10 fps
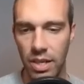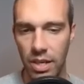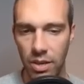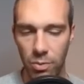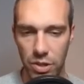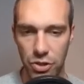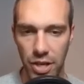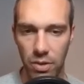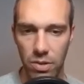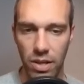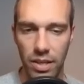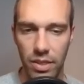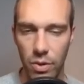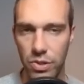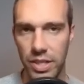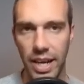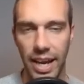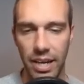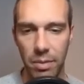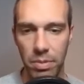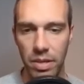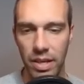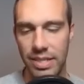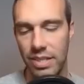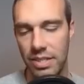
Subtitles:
with the Shadow Claw, those are going to add up as long as